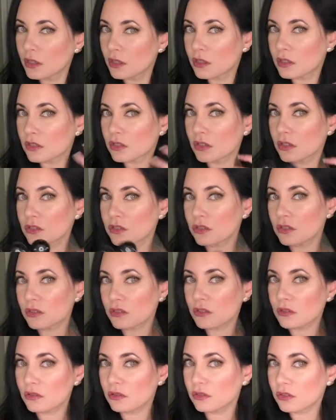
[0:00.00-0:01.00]
So I'm just
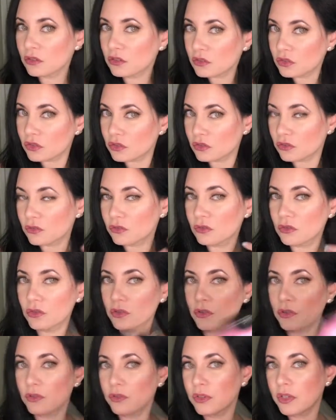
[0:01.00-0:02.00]
going to
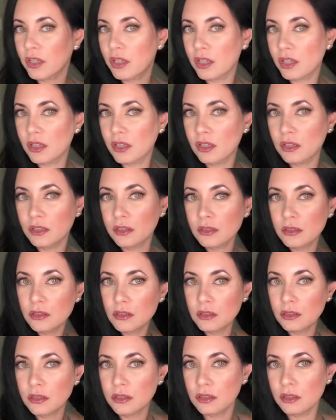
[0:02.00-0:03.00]
go and
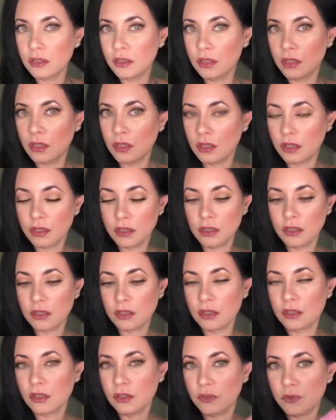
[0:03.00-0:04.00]

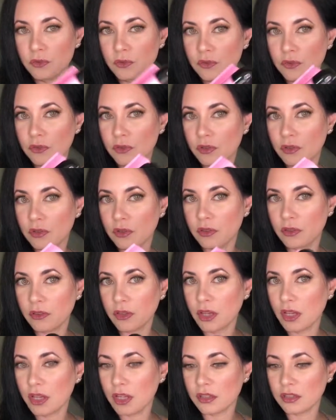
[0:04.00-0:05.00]
use
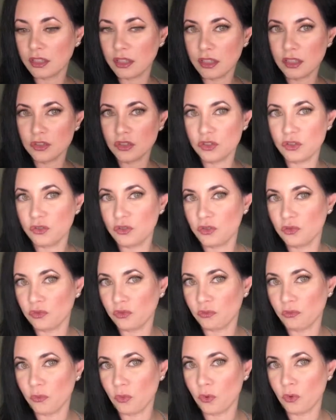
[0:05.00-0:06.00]
that. I think I should use
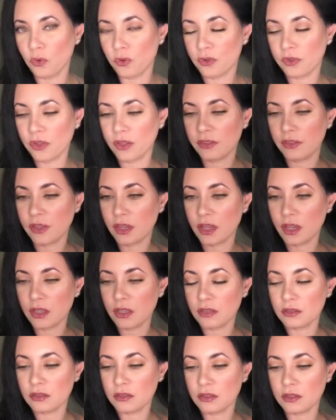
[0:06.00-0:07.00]
more than that
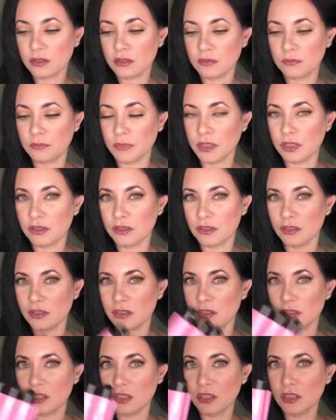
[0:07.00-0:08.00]
because this
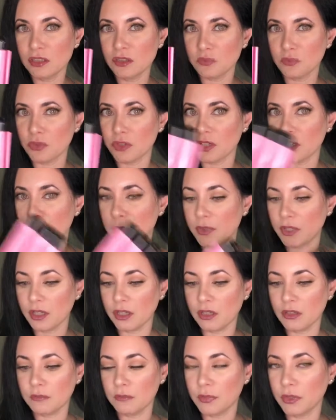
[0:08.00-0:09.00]
thing is pretty
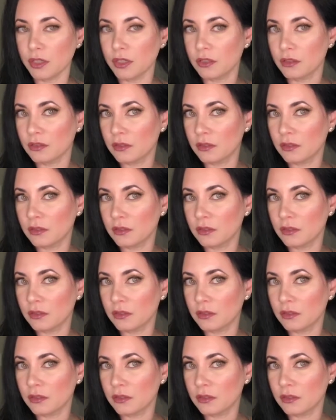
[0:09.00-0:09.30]
big, but